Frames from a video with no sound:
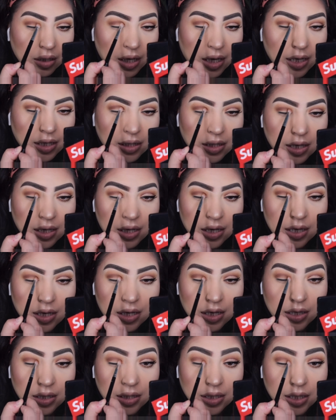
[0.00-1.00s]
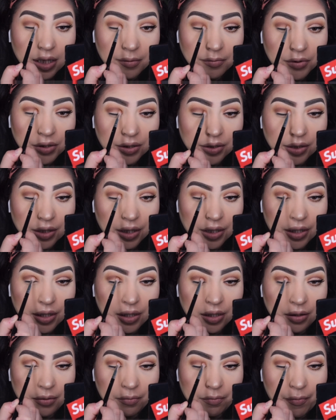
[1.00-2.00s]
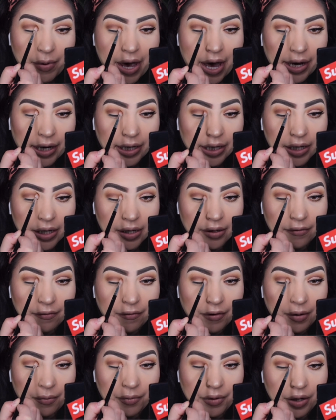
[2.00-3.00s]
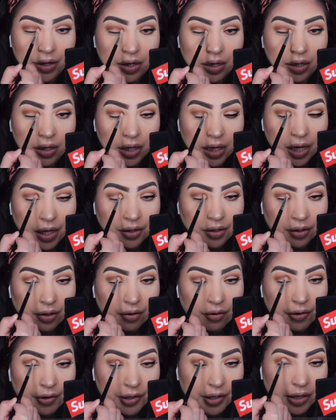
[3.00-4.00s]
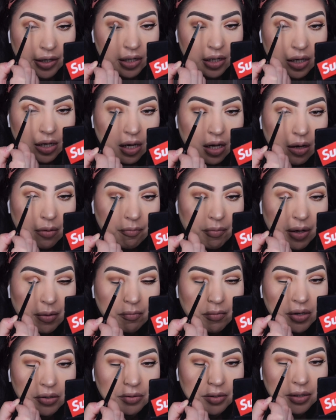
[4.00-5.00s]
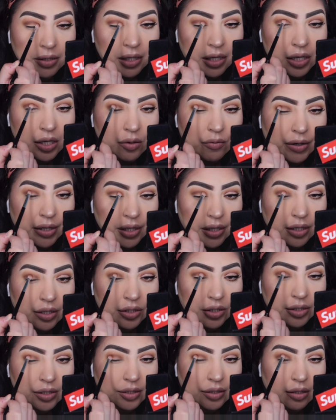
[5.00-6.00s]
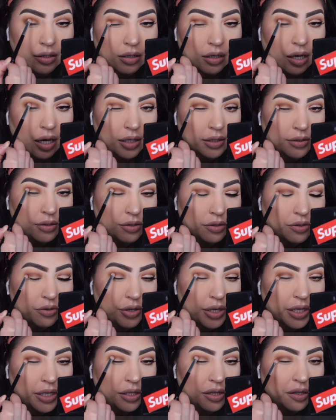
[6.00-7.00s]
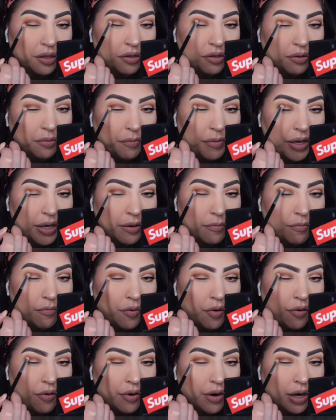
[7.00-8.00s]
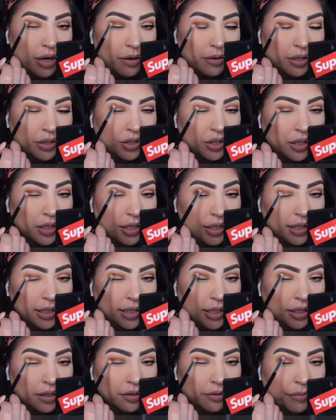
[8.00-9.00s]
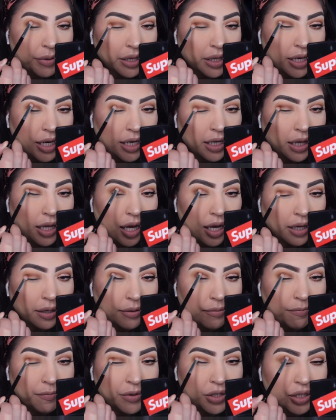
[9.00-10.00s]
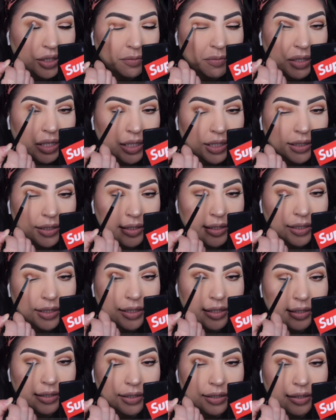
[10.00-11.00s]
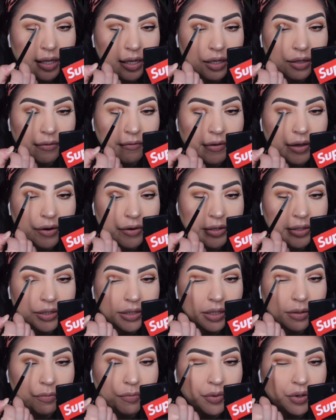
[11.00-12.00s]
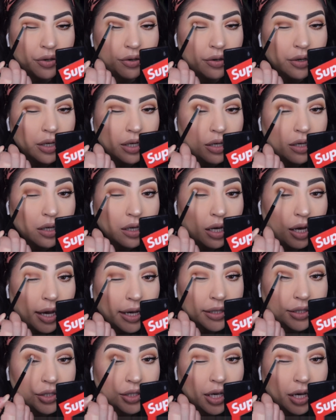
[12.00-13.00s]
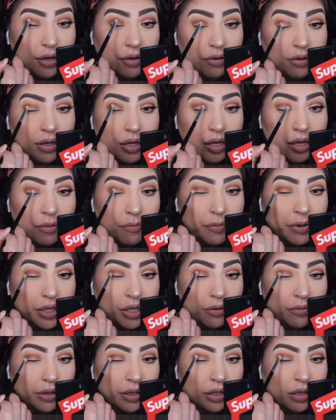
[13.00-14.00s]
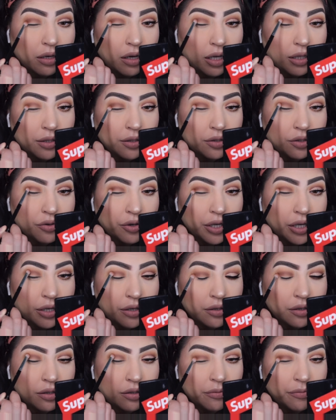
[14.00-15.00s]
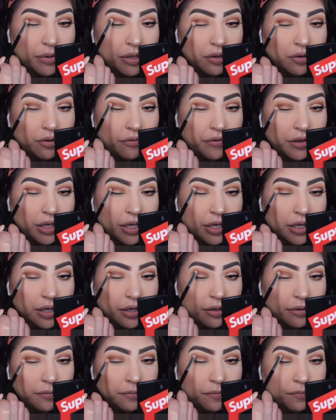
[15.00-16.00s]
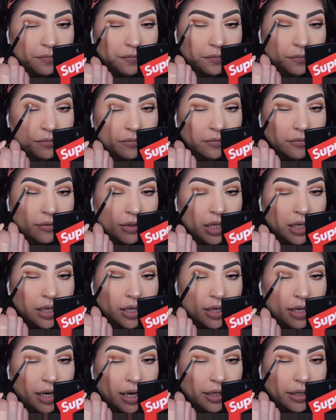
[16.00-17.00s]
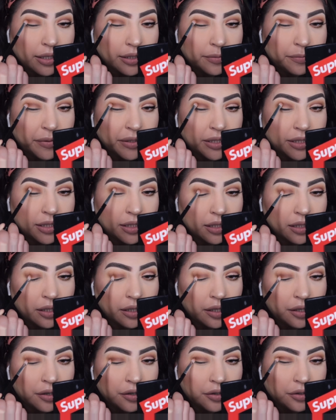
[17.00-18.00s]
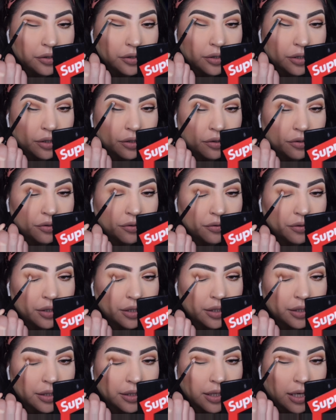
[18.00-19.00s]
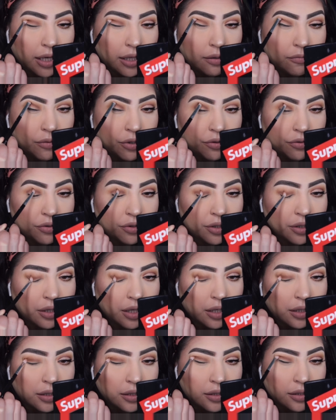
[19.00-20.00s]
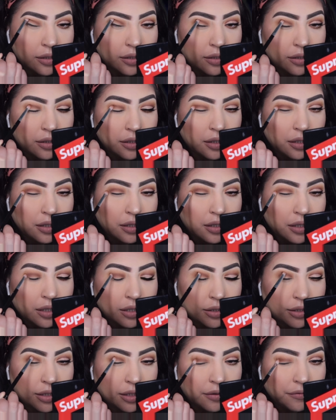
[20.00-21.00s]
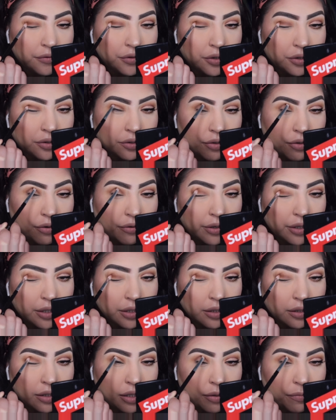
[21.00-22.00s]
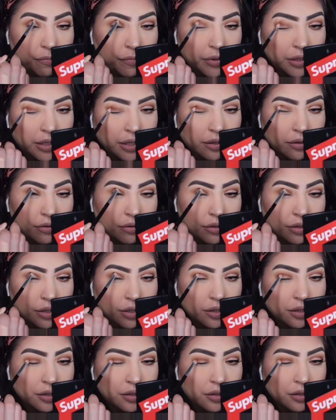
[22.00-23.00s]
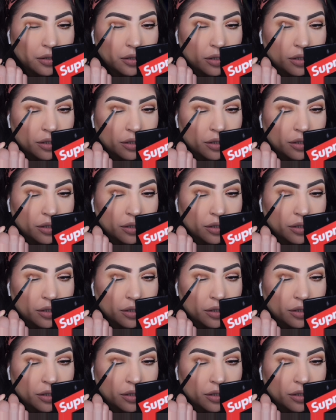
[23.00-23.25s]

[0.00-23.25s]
And then I'm just gonna pack it in from the inner corner. But mostly you wanna just concentrate a little bit more, just a little bit, not a lot, just because this is like a very simple eyeshadow. But you want to concentrate it a little bit over here. And it's basically, you're just going to do this kind of motion like this, instead of just going up and down, you know?